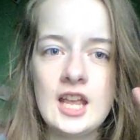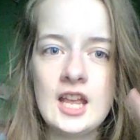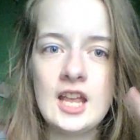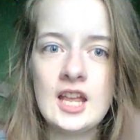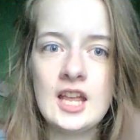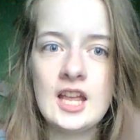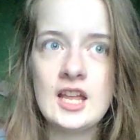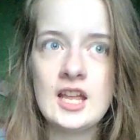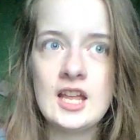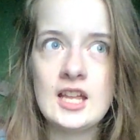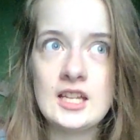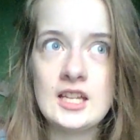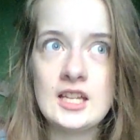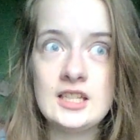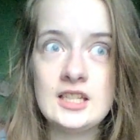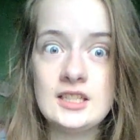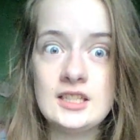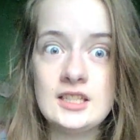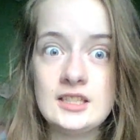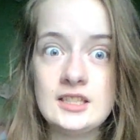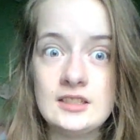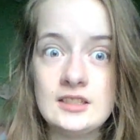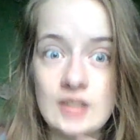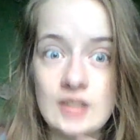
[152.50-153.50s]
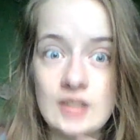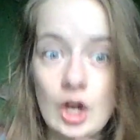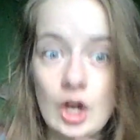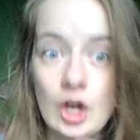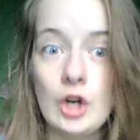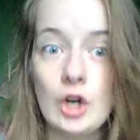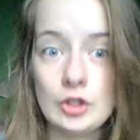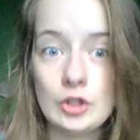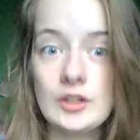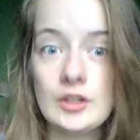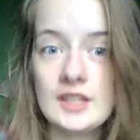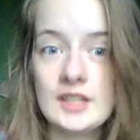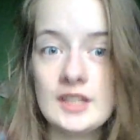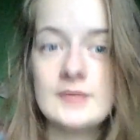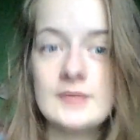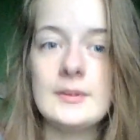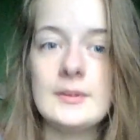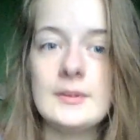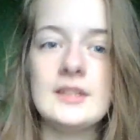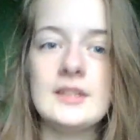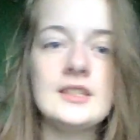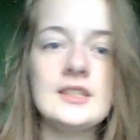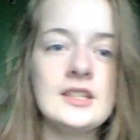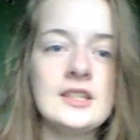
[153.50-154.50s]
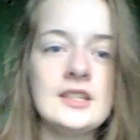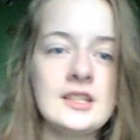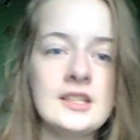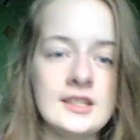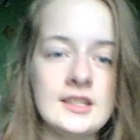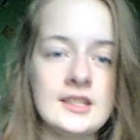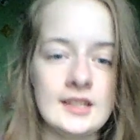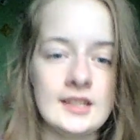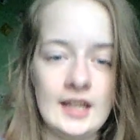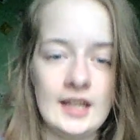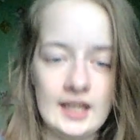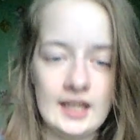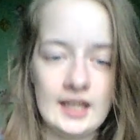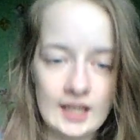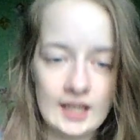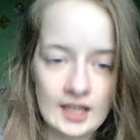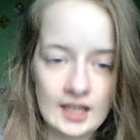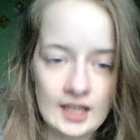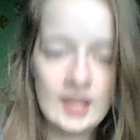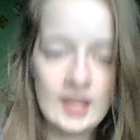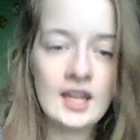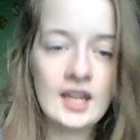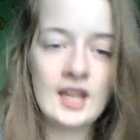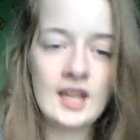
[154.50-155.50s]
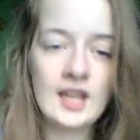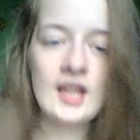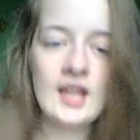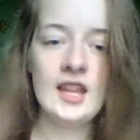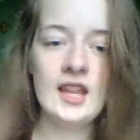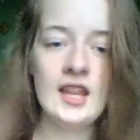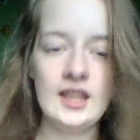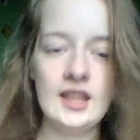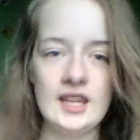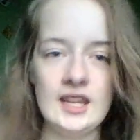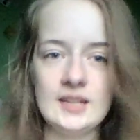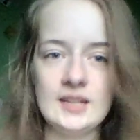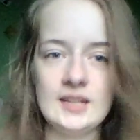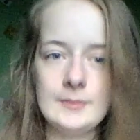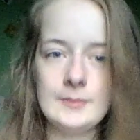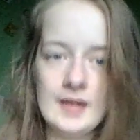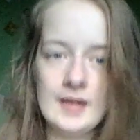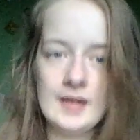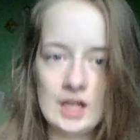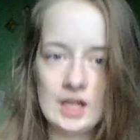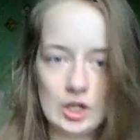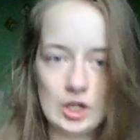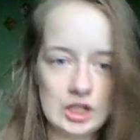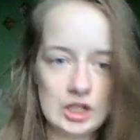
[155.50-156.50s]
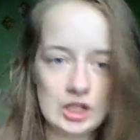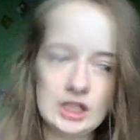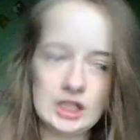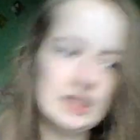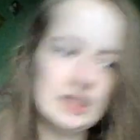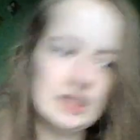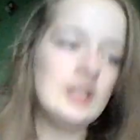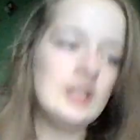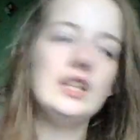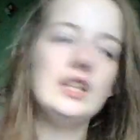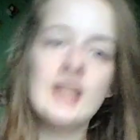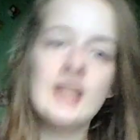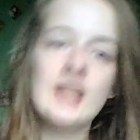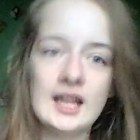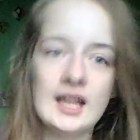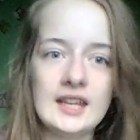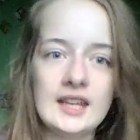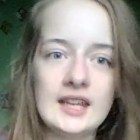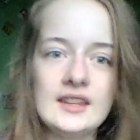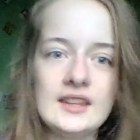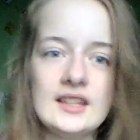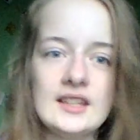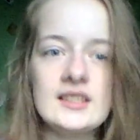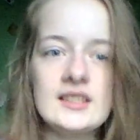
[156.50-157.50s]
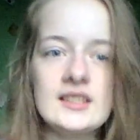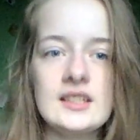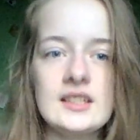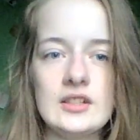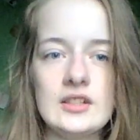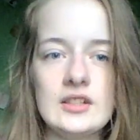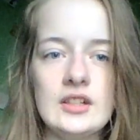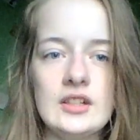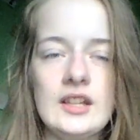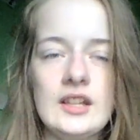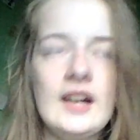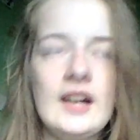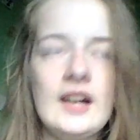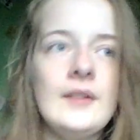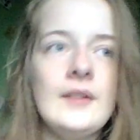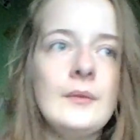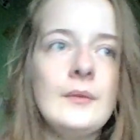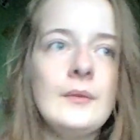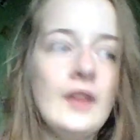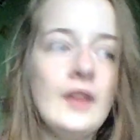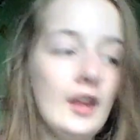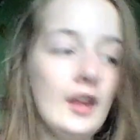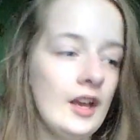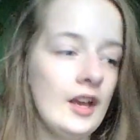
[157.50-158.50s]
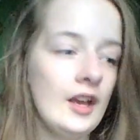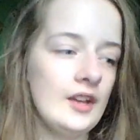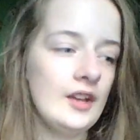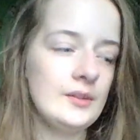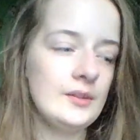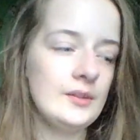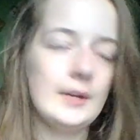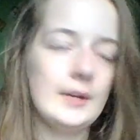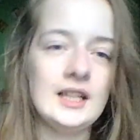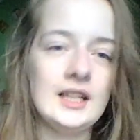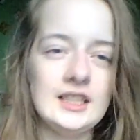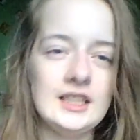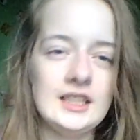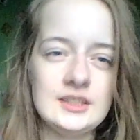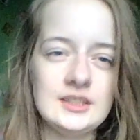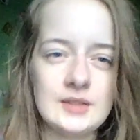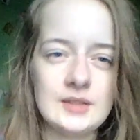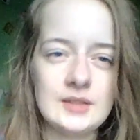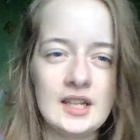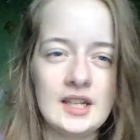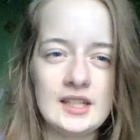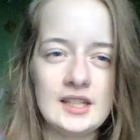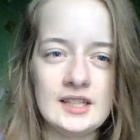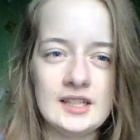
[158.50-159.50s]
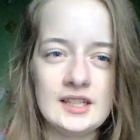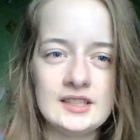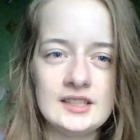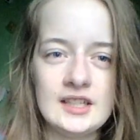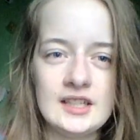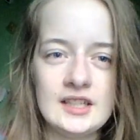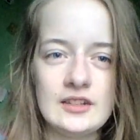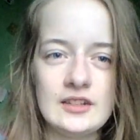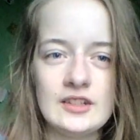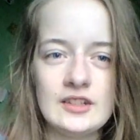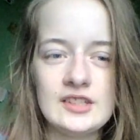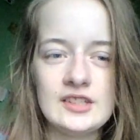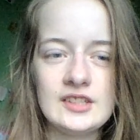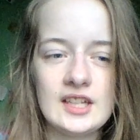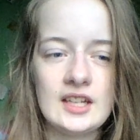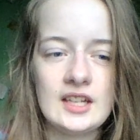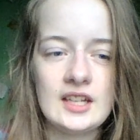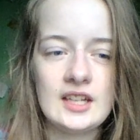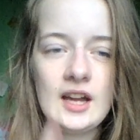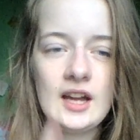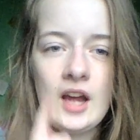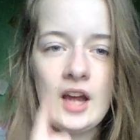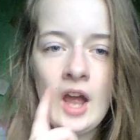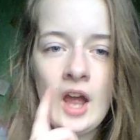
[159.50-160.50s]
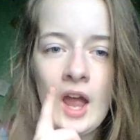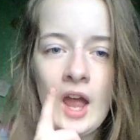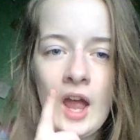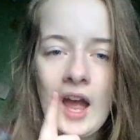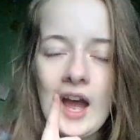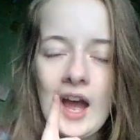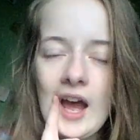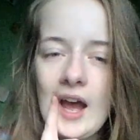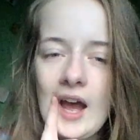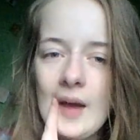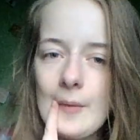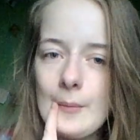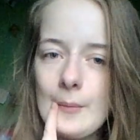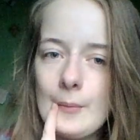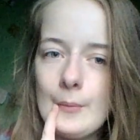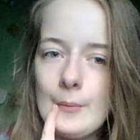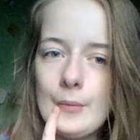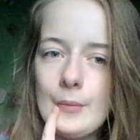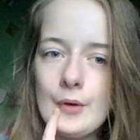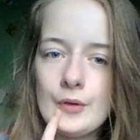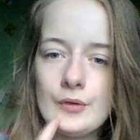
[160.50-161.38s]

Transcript: on Christmas, like this bit looking like this and all that, as well as the Secret Santa. Um, but tomorrow I will be